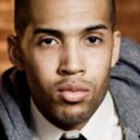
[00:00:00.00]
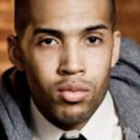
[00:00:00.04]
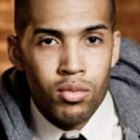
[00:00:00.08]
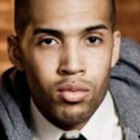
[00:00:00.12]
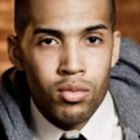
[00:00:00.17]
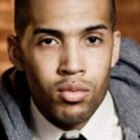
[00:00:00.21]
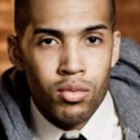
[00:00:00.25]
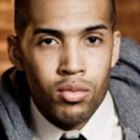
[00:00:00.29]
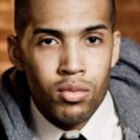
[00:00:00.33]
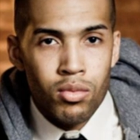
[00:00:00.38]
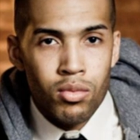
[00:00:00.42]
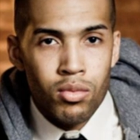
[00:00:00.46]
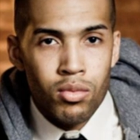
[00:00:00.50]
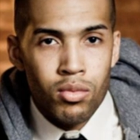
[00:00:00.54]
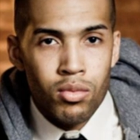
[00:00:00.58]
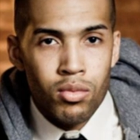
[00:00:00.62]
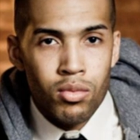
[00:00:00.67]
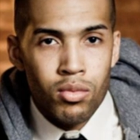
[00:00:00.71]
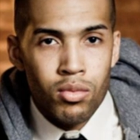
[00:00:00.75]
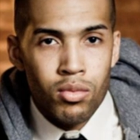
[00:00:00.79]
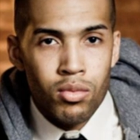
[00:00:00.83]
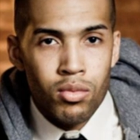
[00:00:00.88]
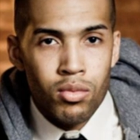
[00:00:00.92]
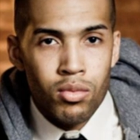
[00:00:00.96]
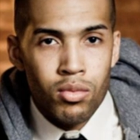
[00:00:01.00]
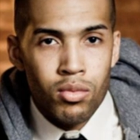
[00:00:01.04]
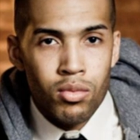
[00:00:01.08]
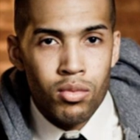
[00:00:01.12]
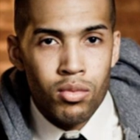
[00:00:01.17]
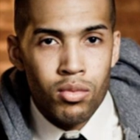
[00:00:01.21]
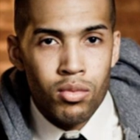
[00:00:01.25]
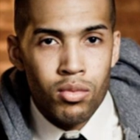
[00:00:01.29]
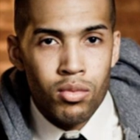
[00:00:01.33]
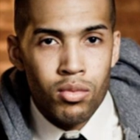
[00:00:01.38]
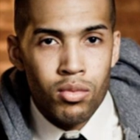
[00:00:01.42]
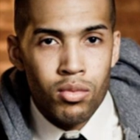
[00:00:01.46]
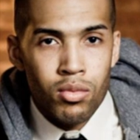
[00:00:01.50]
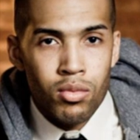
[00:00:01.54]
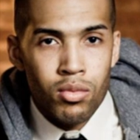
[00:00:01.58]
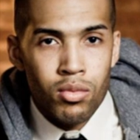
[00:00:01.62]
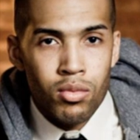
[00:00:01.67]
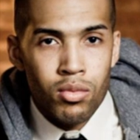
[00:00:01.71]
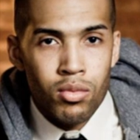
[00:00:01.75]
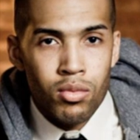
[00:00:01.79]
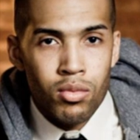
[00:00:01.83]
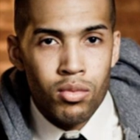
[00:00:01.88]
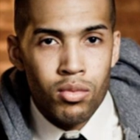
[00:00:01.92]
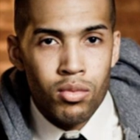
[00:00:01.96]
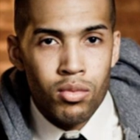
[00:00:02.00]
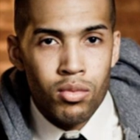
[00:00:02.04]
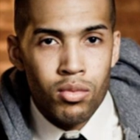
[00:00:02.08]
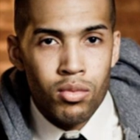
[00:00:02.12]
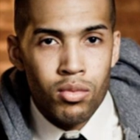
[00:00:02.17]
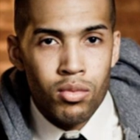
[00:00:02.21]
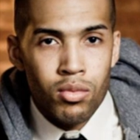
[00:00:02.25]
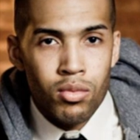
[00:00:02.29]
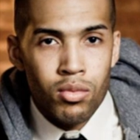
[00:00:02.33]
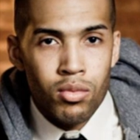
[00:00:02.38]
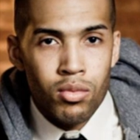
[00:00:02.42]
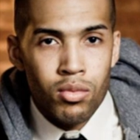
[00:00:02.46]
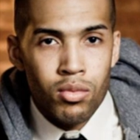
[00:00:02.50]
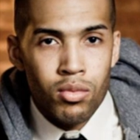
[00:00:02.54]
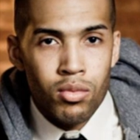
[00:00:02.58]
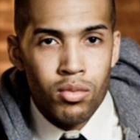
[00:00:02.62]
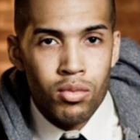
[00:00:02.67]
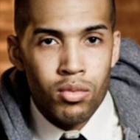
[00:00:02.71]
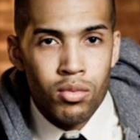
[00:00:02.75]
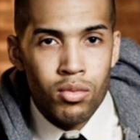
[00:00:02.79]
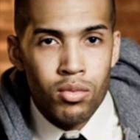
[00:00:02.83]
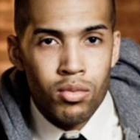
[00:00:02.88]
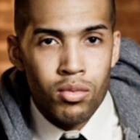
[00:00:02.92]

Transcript: (no lip movement)